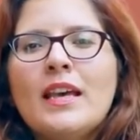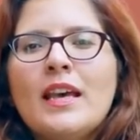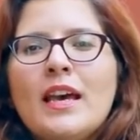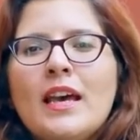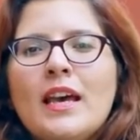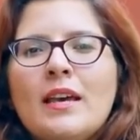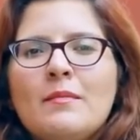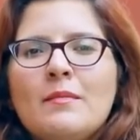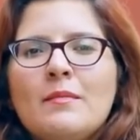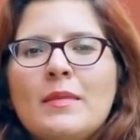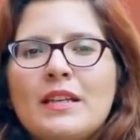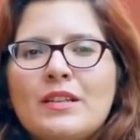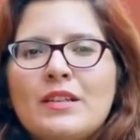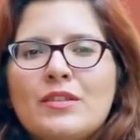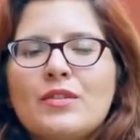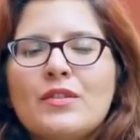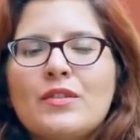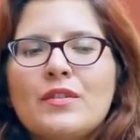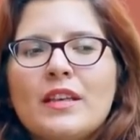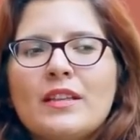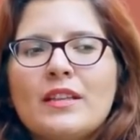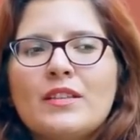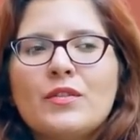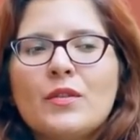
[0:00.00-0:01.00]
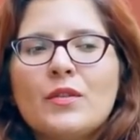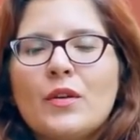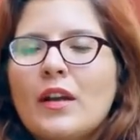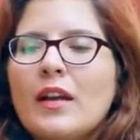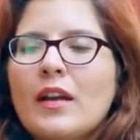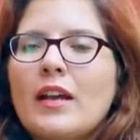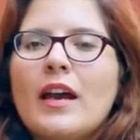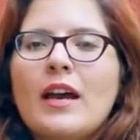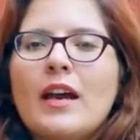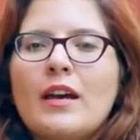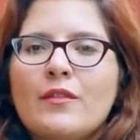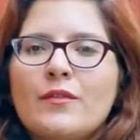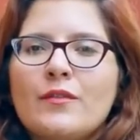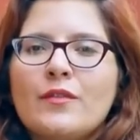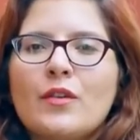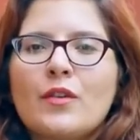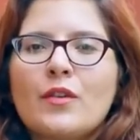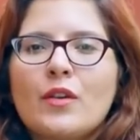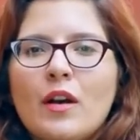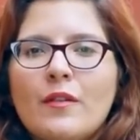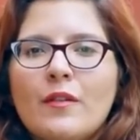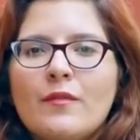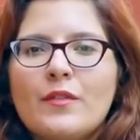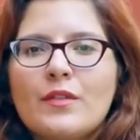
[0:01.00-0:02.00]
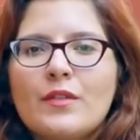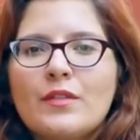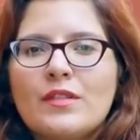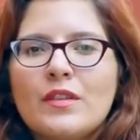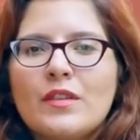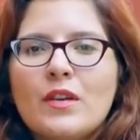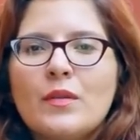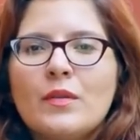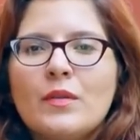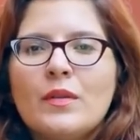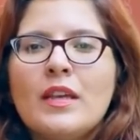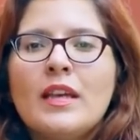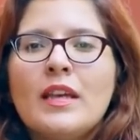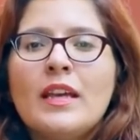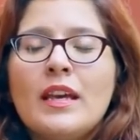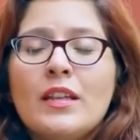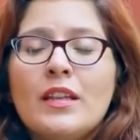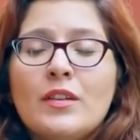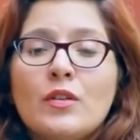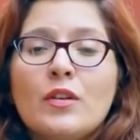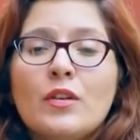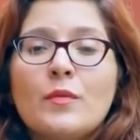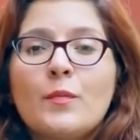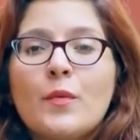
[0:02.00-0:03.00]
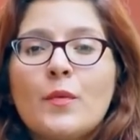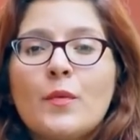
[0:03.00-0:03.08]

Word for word: and make sure that you are out of your comfort zone and you're a